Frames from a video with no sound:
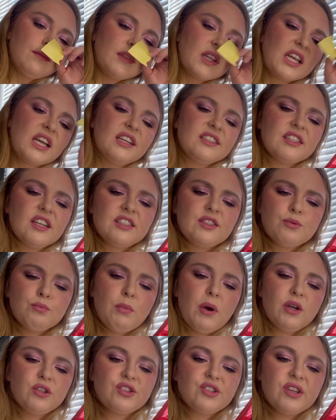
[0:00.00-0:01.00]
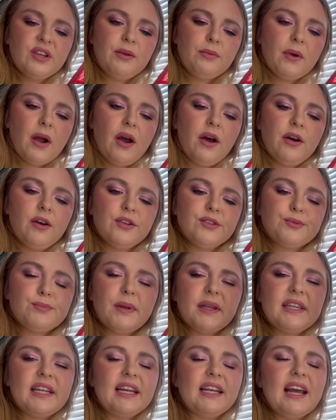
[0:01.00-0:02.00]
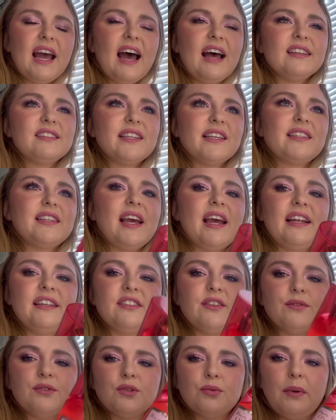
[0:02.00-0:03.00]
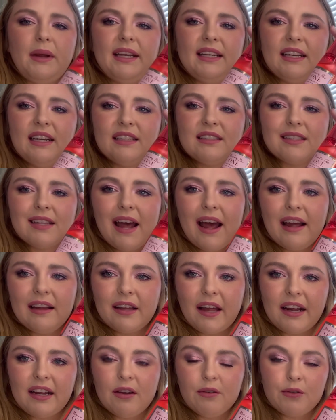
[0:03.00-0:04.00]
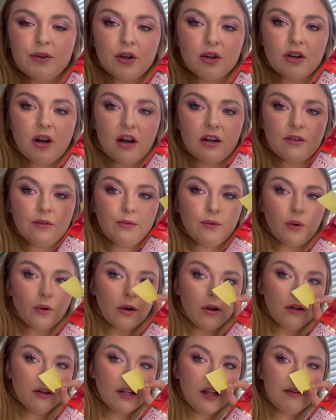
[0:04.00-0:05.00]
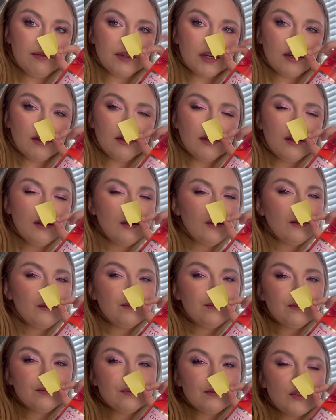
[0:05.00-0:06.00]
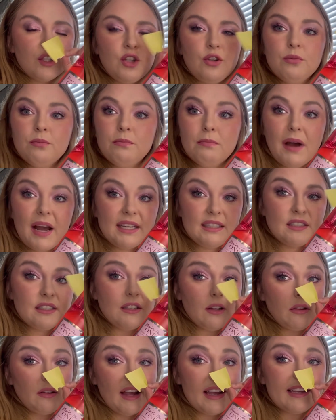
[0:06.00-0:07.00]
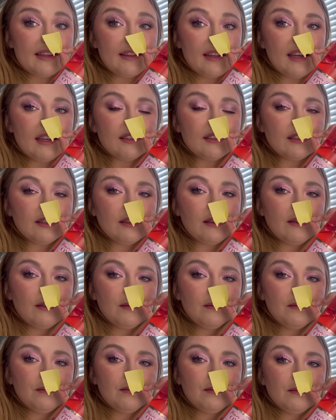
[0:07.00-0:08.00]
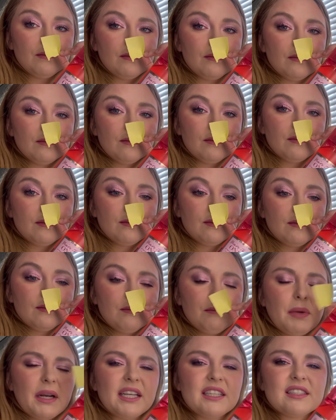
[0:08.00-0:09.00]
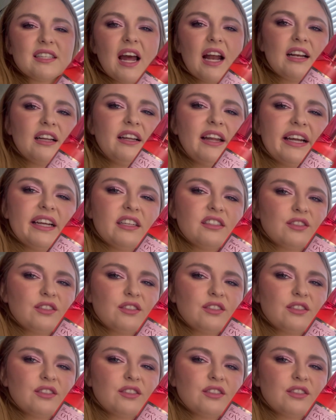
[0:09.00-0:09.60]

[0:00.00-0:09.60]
Because it's mostly rose, but then it has this hint of sweetness that, like, if you're not a floral lover, you might still like this. But it's kind of like a